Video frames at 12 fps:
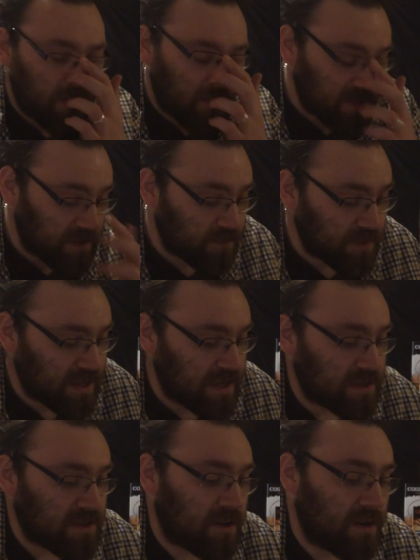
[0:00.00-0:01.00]
like I said, we
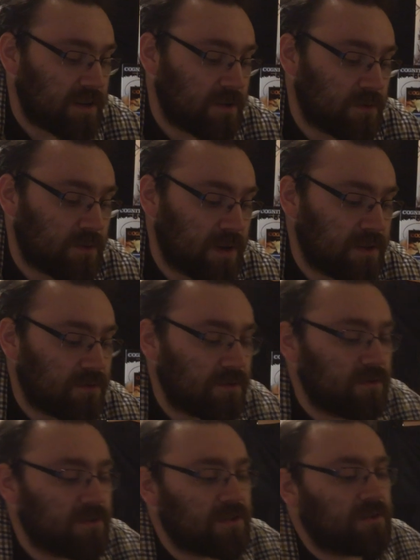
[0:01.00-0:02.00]
kickstarted it all the way
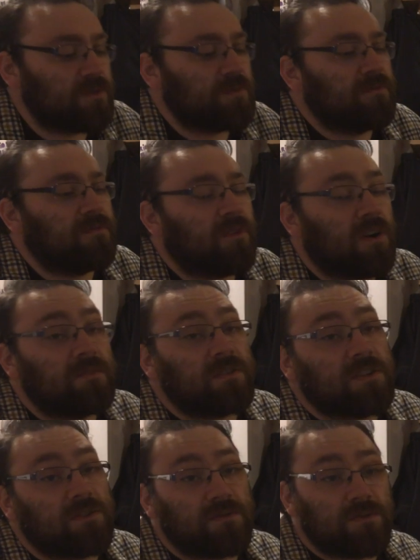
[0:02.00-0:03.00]
through, so it's been five
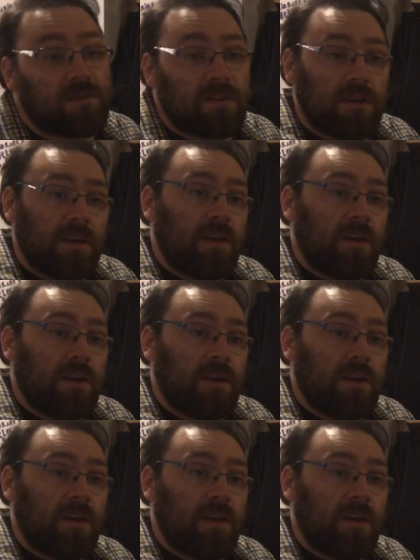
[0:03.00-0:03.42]
issues